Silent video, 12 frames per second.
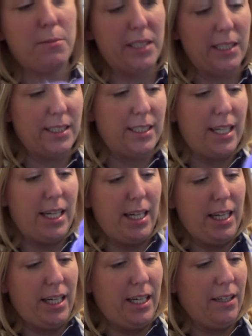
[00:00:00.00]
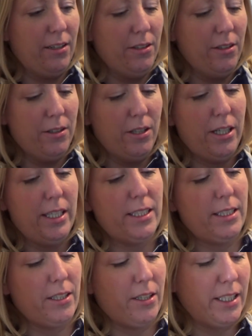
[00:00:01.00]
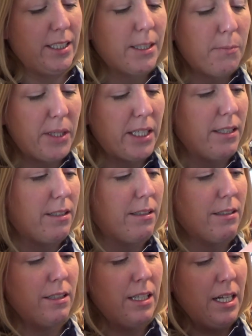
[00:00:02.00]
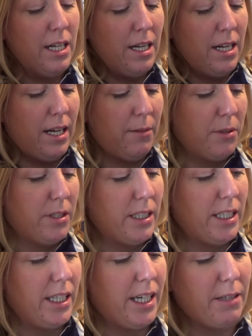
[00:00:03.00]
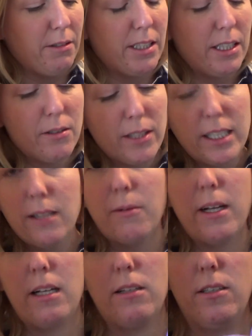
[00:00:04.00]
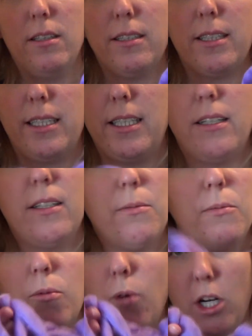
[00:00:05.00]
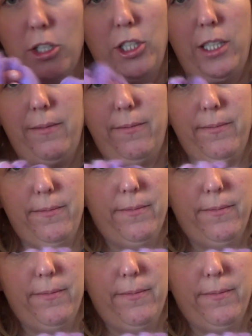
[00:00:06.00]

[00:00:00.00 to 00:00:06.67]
me and say, oh, it's starting to pill, I really don't like the way it looks, I tell them wash it,